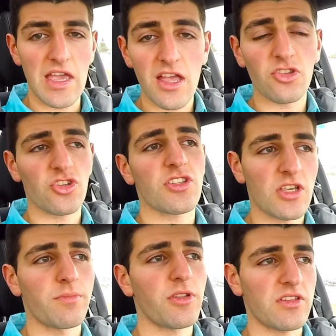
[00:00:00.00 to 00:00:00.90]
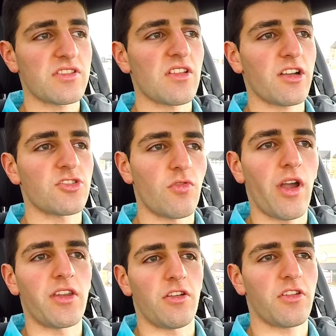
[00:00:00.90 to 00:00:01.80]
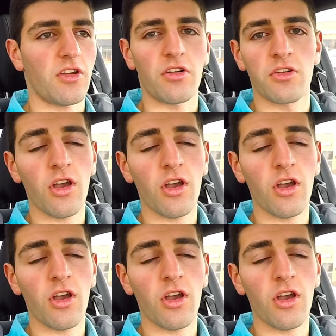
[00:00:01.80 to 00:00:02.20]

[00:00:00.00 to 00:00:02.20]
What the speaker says: It just completely sucks grinding your gear.